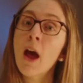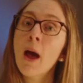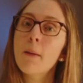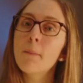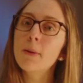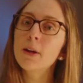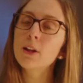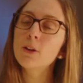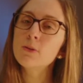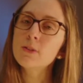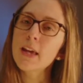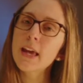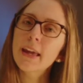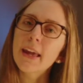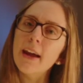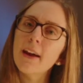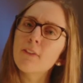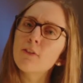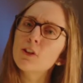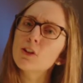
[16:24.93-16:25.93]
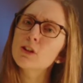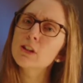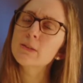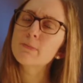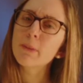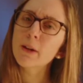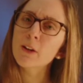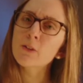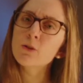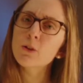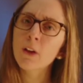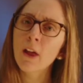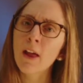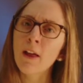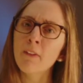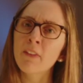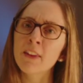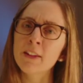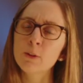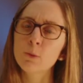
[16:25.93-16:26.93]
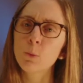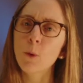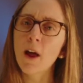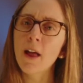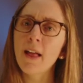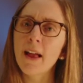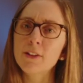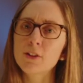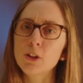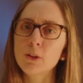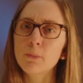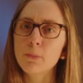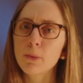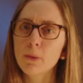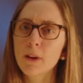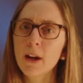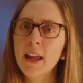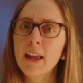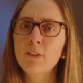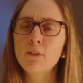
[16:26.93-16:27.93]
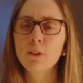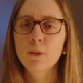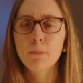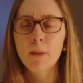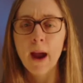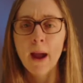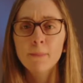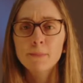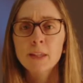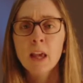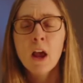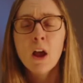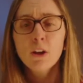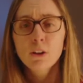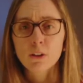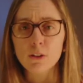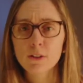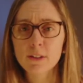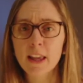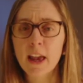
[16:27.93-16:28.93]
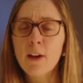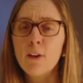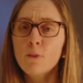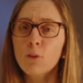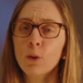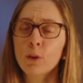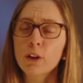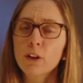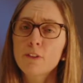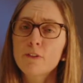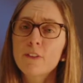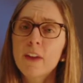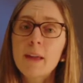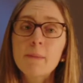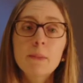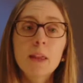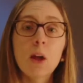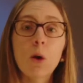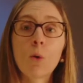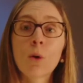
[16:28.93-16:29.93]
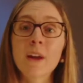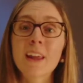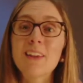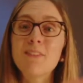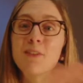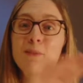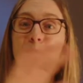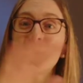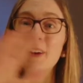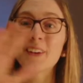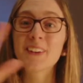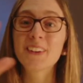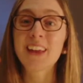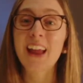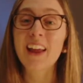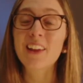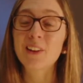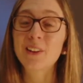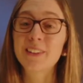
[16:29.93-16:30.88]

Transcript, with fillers: but you take care of your spiritual health as well as you pray for perhaps yourself or your family or even better yet,